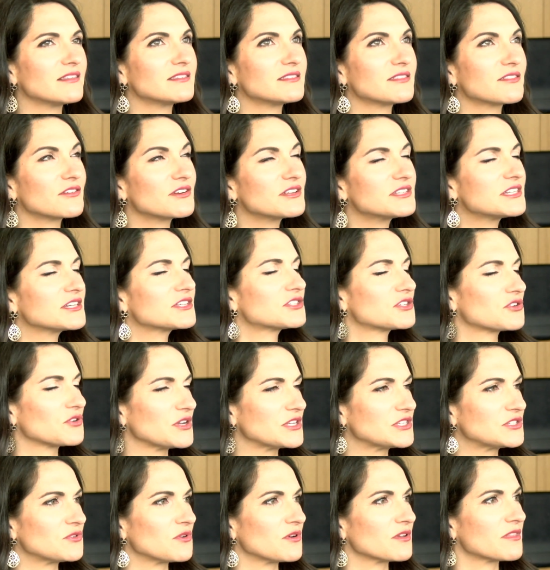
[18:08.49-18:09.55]
36
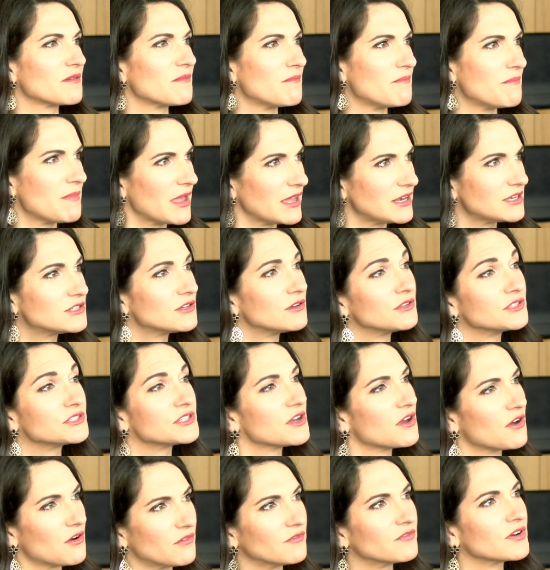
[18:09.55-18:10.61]
degrees north made Tulsa
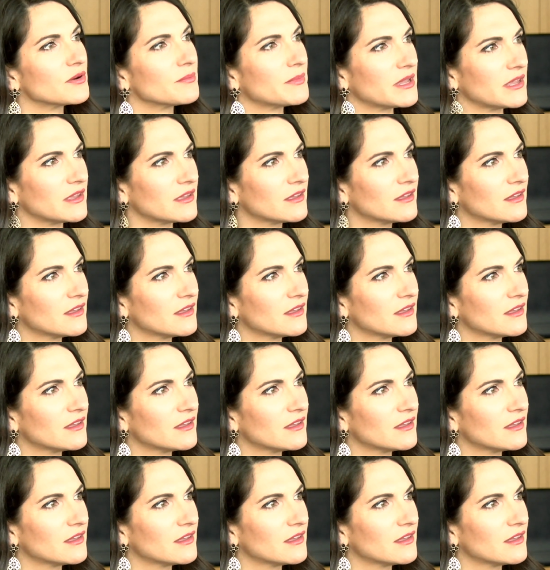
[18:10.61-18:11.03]
home for me.